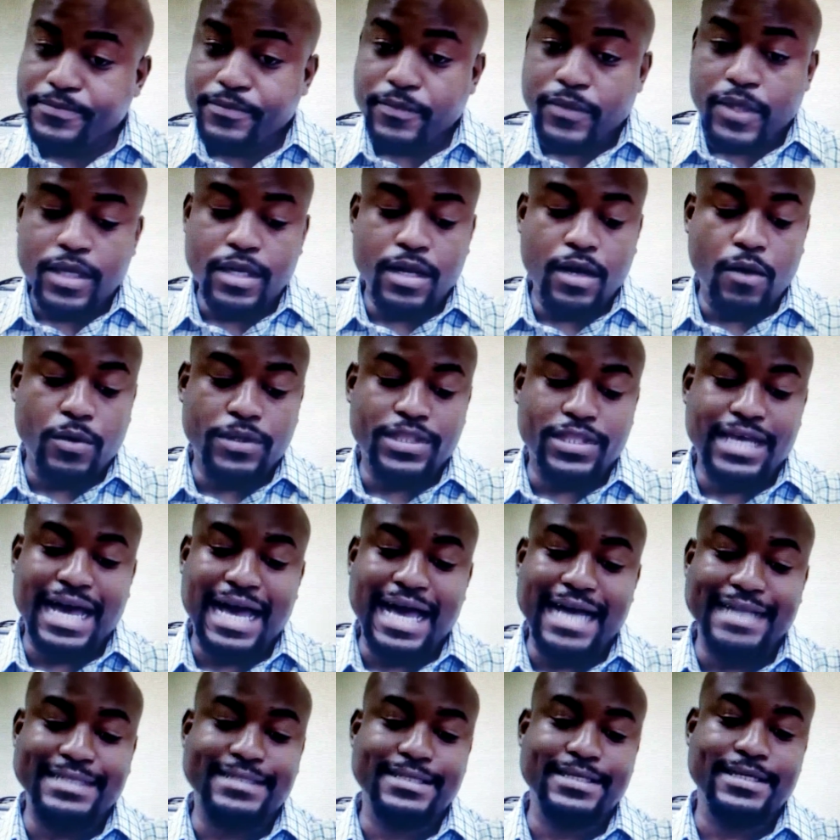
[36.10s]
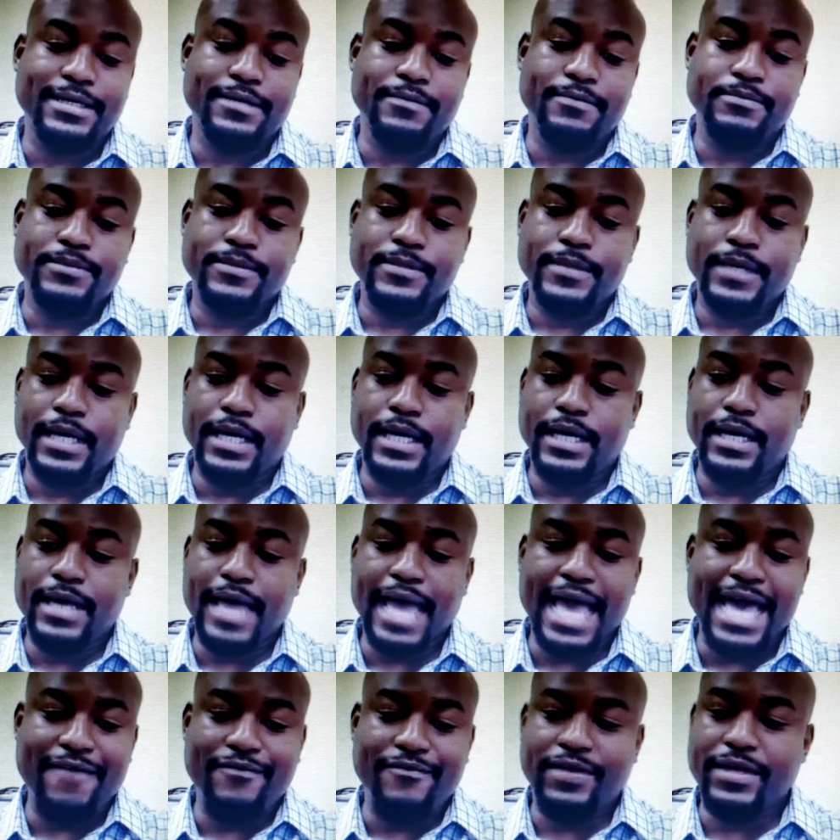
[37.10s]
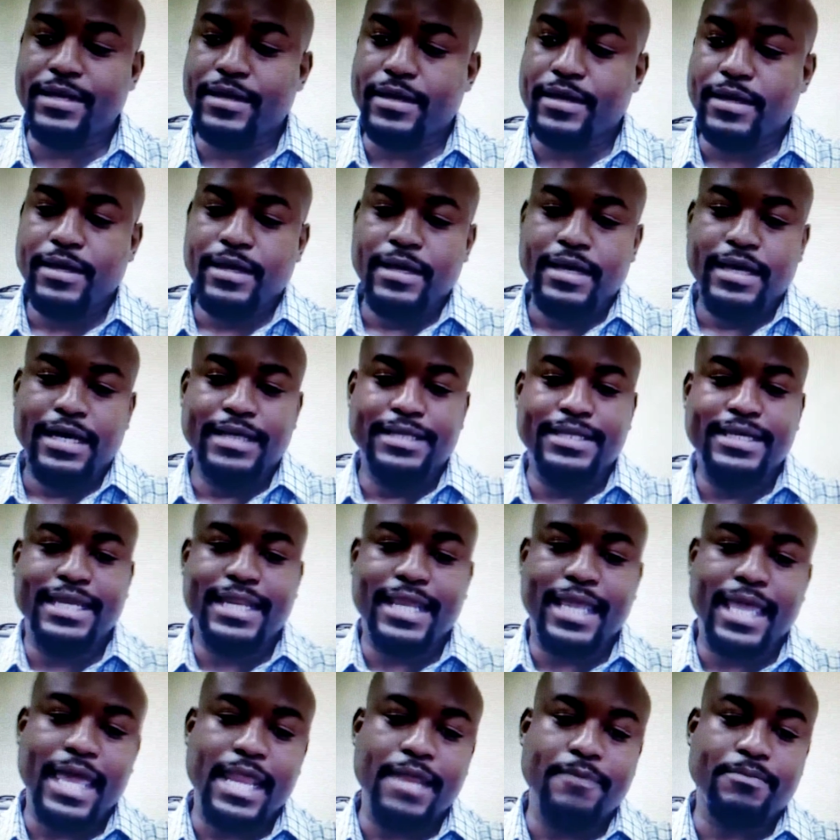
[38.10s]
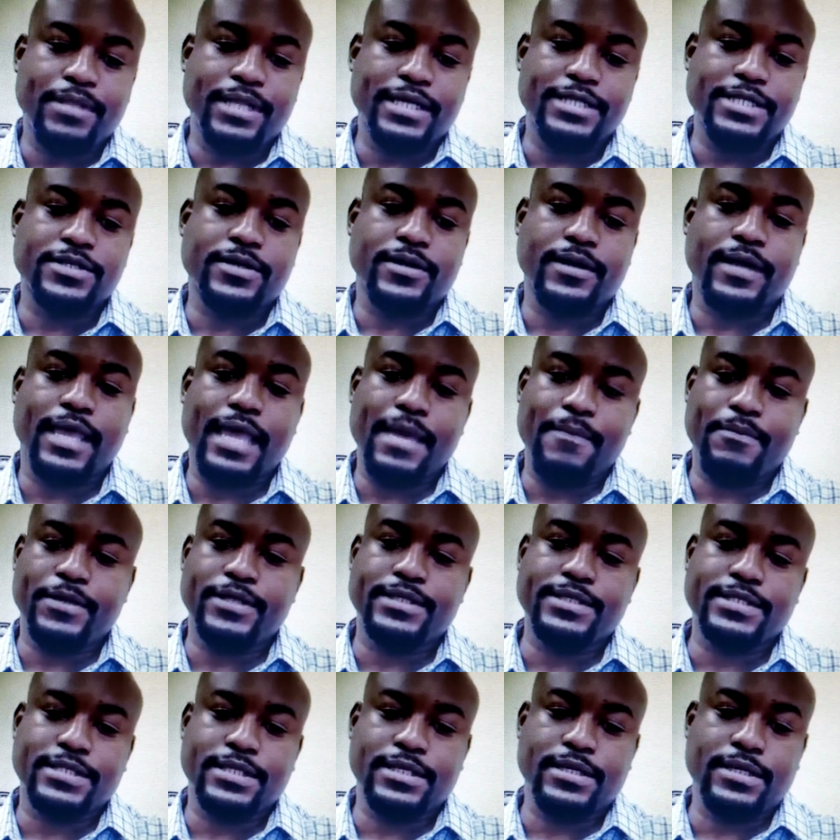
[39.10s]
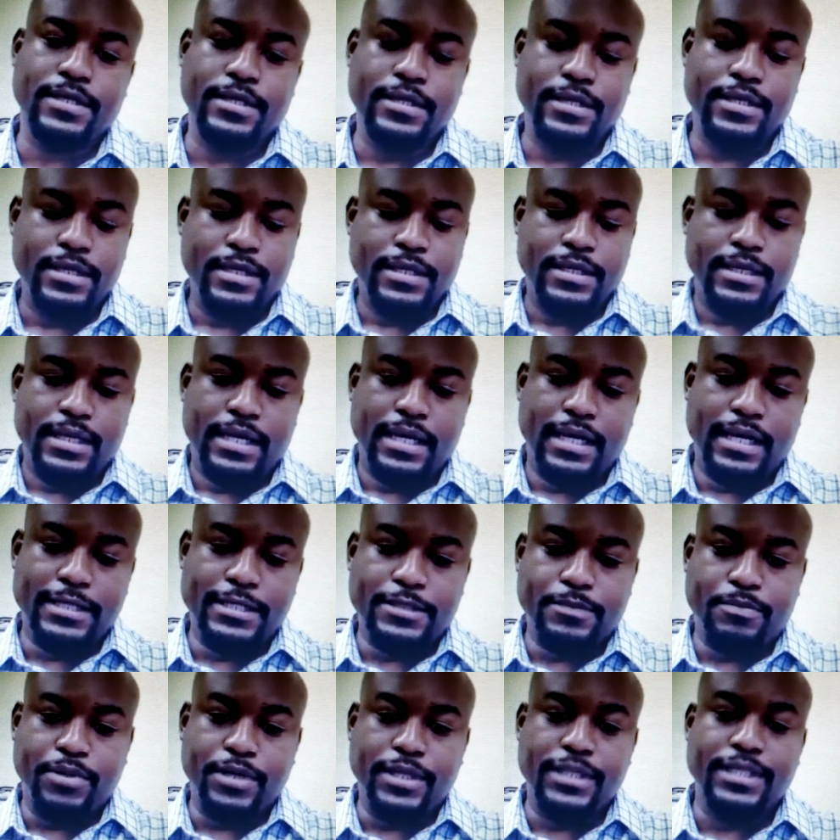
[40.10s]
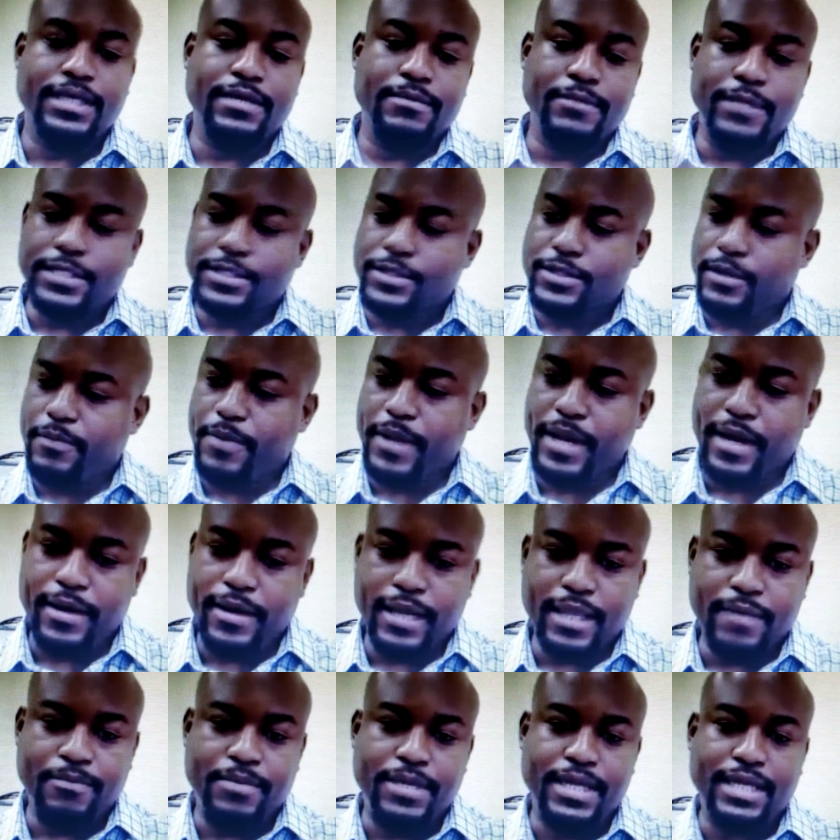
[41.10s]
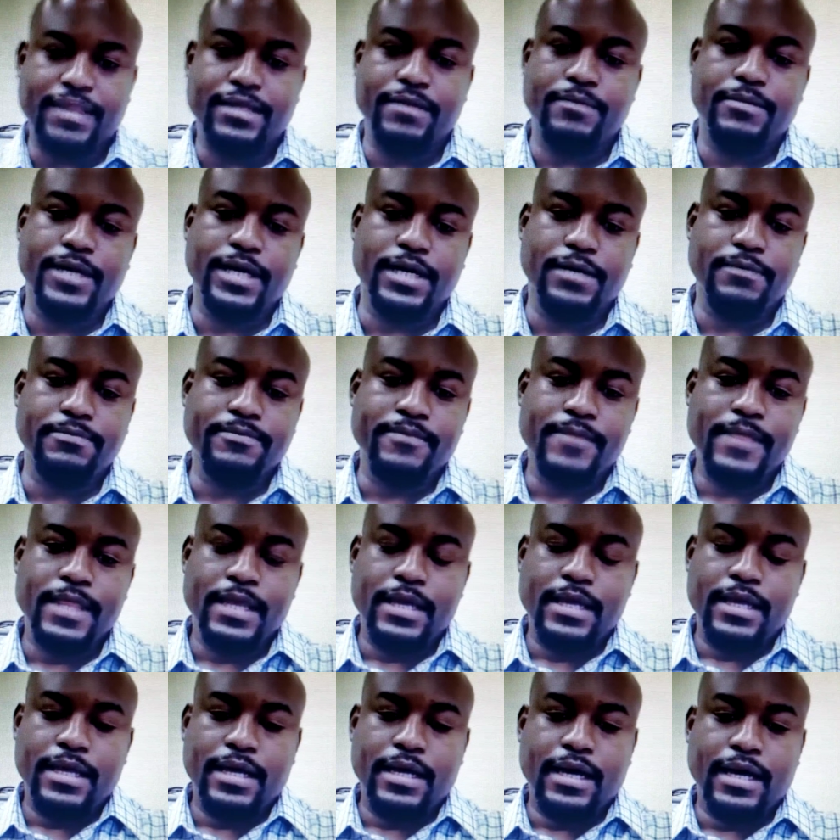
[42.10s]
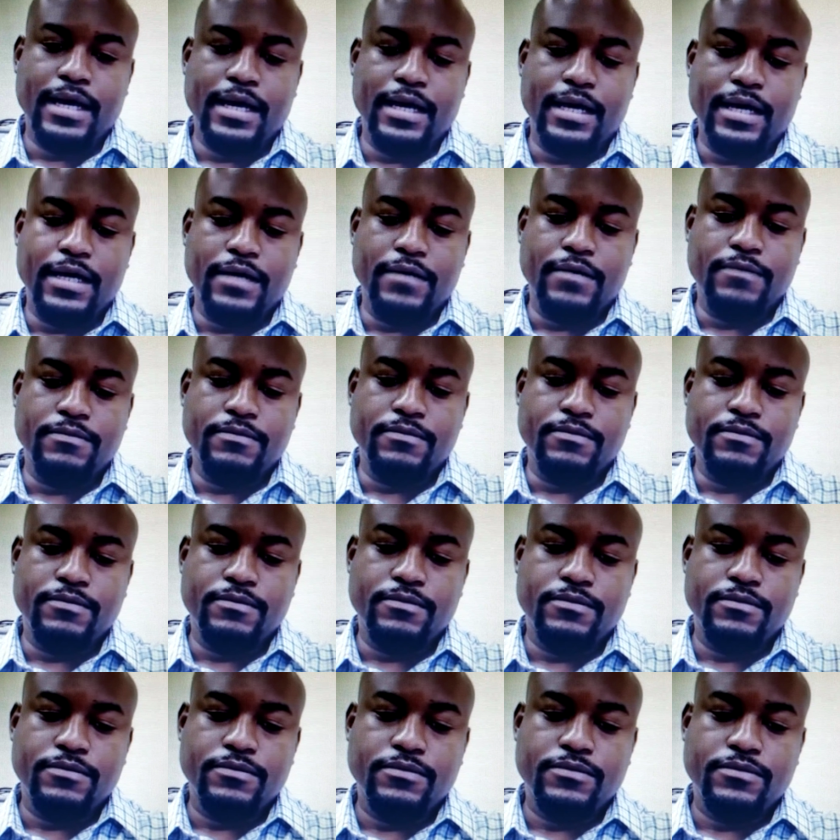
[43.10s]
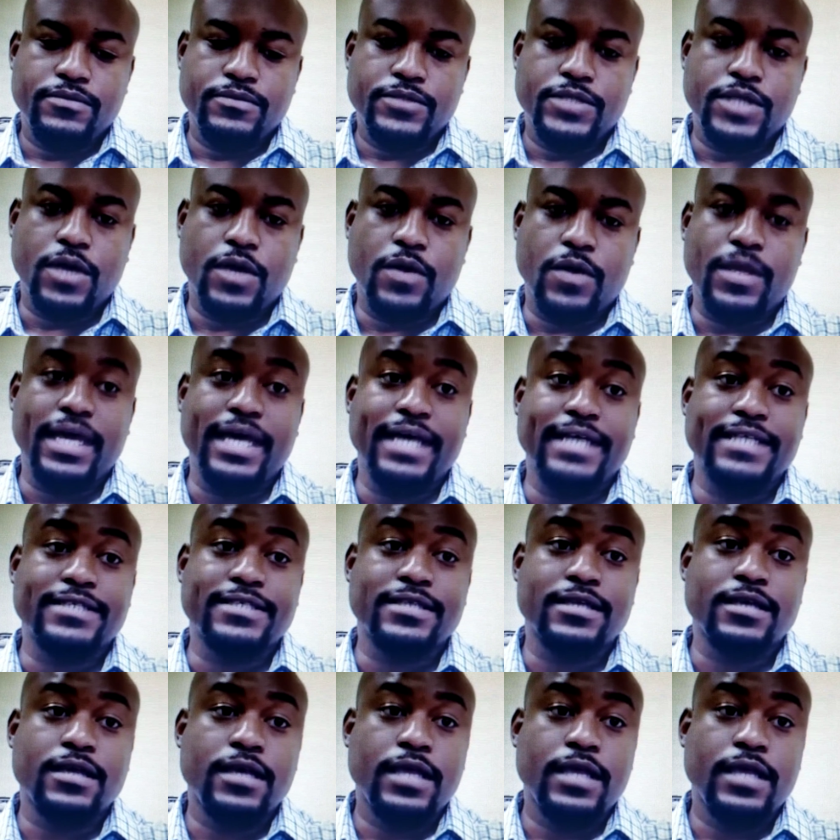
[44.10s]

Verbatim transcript: you know, with a hot temp, uh, having a dedicated place on campus to uh, to put them until a parent can pick them up. Um, so yes,